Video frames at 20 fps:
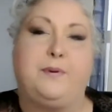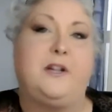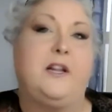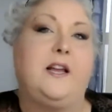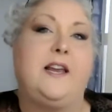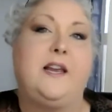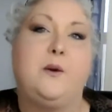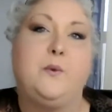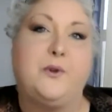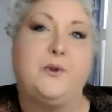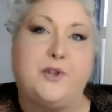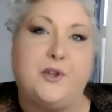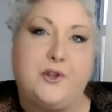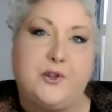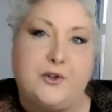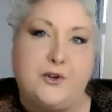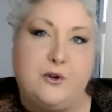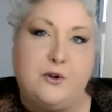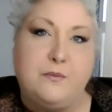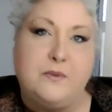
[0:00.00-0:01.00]
playing with the
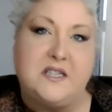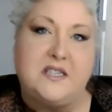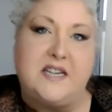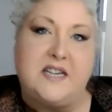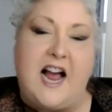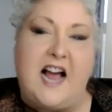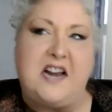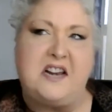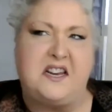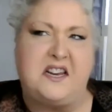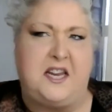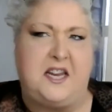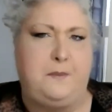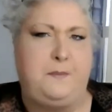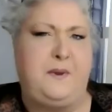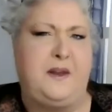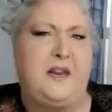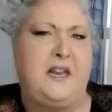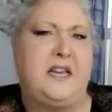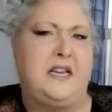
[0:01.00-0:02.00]
thermostat,
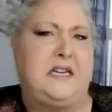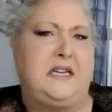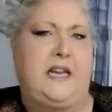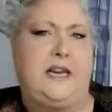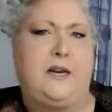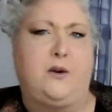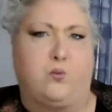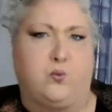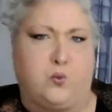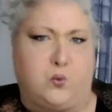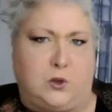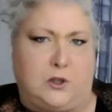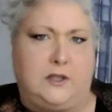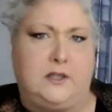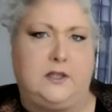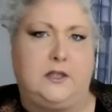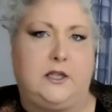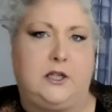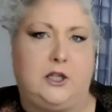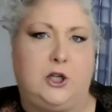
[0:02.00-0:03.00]
keeping it like
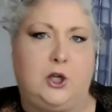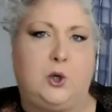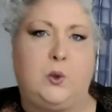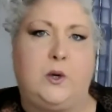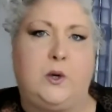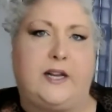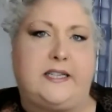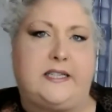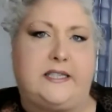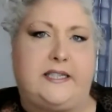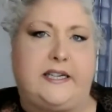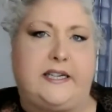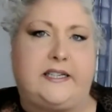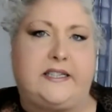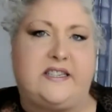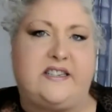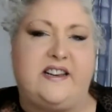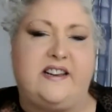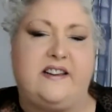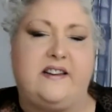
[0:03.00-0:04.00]
really low, like
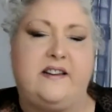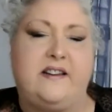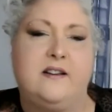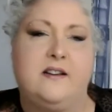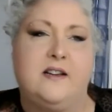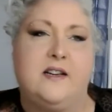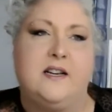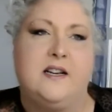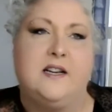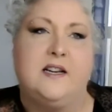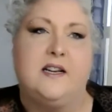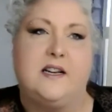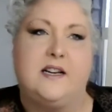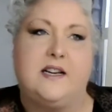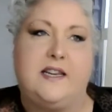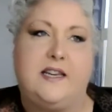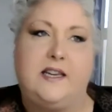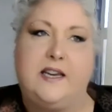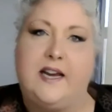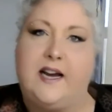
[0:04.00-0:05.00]
60.
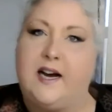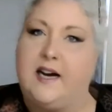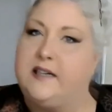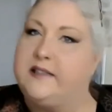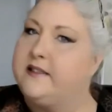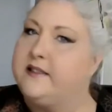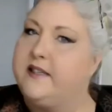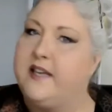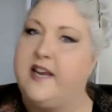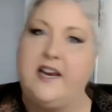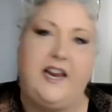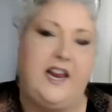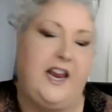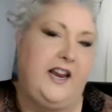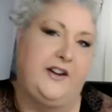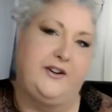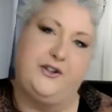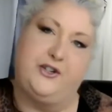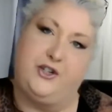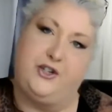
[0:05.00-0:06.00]
Yeah, they
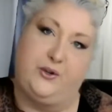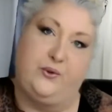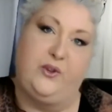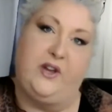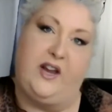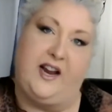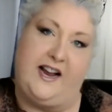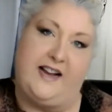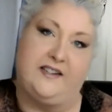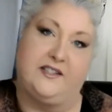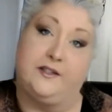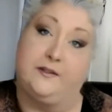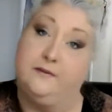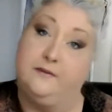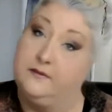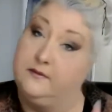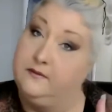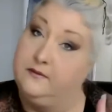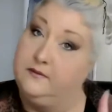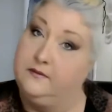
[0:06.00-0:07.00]
can't do that.
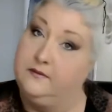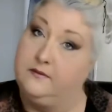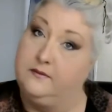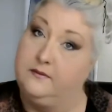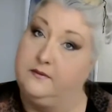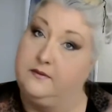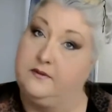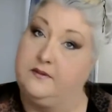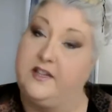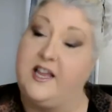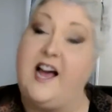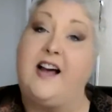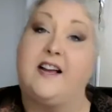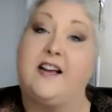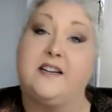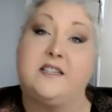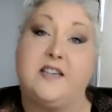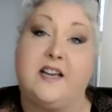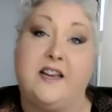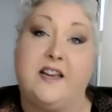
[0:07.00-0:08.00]

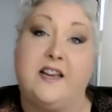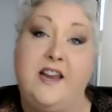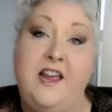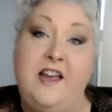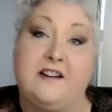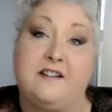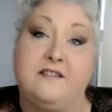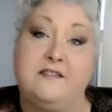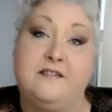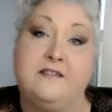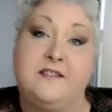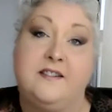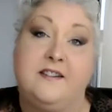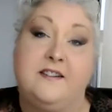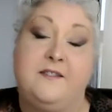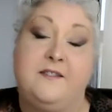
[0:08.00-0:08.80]
That again,